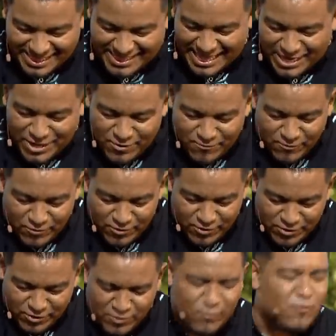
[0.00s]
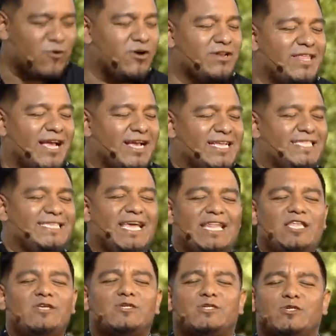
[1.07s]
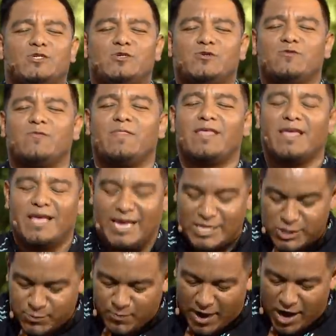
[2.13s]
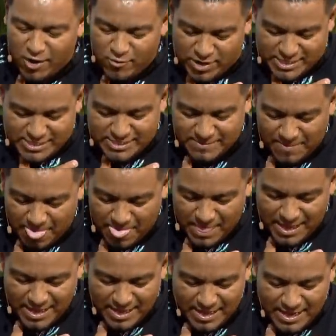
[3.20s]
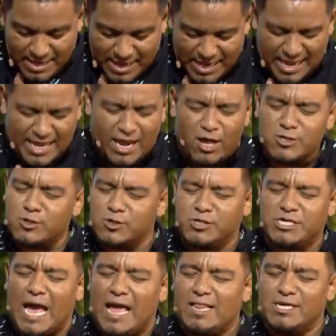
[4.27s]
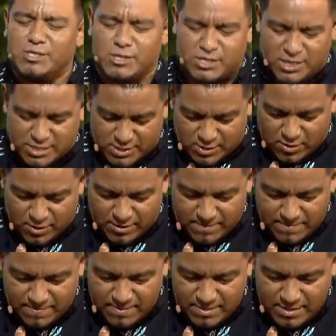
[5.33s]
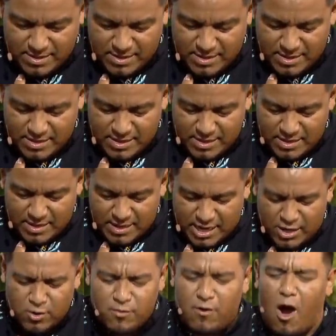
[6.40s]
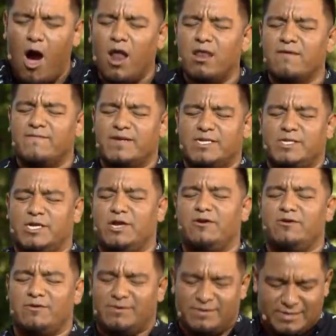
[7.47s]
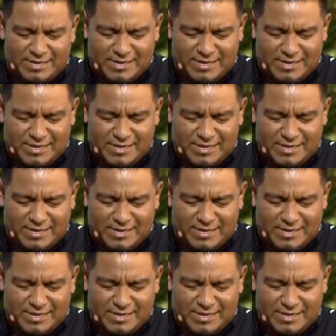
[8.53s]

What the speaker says: thank you for your word that continues to inspire us. It also challenges us, Lord. And Lord, all of us here